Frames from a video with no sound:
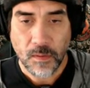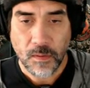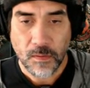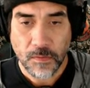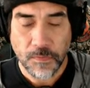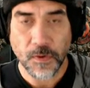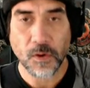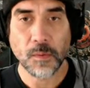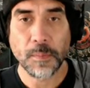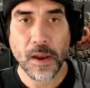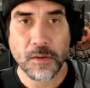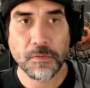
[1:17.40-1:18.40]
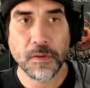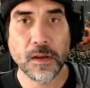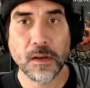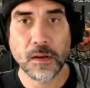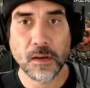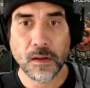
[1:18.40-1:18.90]
full
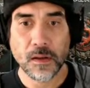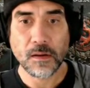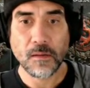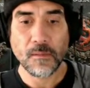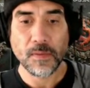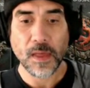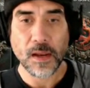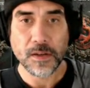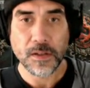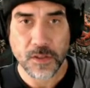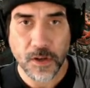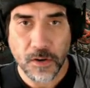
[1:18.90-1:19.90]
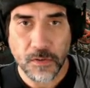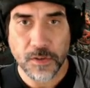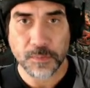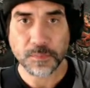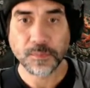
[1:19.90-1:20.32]
benefit that it deserved.